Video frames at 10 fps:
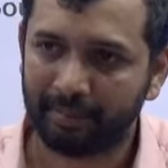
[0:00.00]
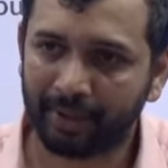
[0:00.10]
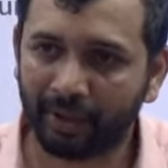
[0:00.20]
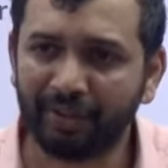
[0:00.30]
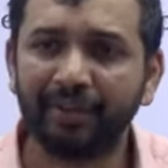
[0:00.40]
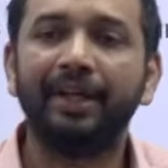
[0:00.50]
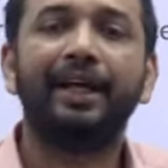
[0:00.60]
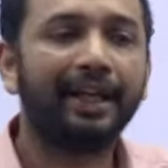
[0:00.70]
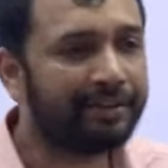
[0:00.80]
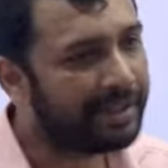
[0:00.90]
Because
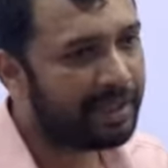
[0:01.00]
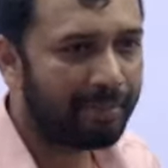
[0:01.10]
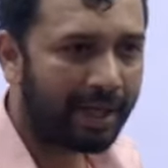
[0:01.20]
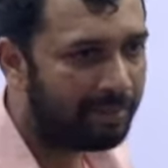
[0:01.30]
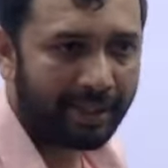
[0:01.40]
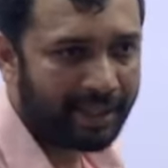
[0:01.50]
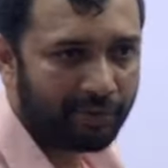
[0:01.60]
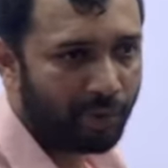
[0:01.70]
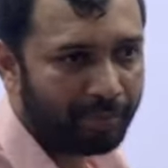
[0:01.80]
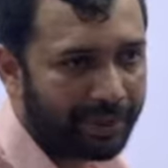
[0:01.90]
recently Parliament has
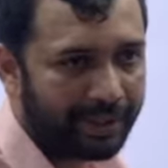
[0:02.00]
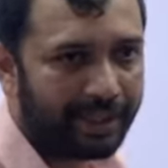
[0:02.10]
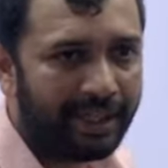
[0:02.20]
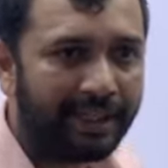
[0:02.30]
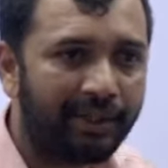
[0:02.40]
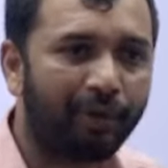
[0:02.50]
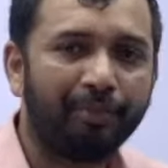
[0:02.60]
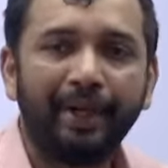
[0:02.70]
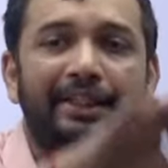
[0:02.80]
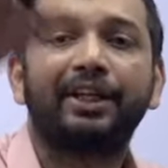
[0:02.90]
opened, right? It was
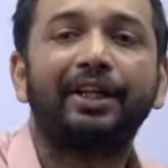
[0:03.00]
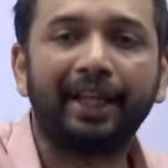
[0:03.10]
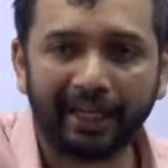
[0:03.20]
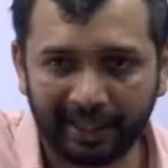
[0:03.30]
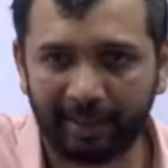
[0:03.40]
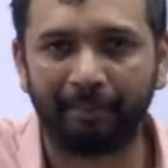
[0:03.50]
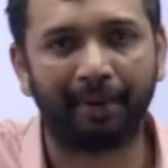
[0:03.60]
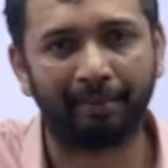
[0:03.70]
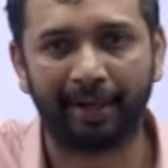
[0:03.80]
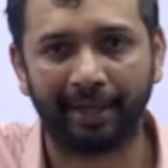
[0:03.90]
based on that
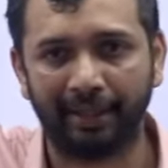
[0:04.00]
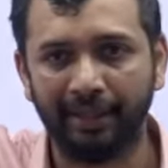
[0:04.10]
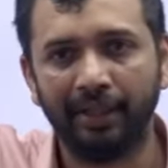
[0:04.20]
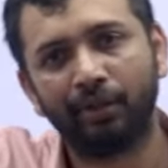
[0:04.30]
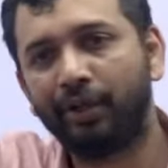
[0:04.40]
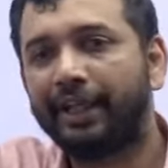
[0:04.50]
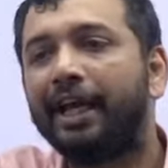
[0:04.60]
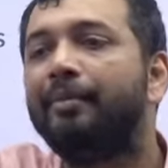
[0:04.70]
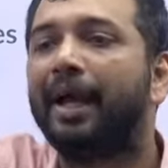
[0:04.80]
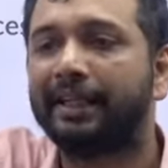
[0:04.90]
temper model. So it
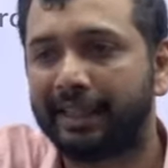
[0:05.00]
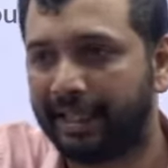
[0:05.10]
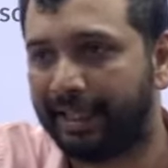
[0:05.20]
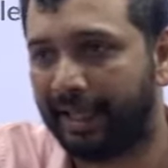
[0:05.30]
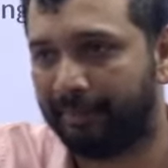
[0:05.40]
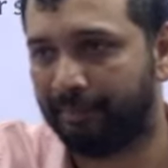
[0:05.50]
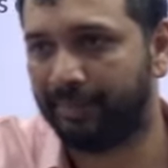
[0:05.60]
can be asked anytime.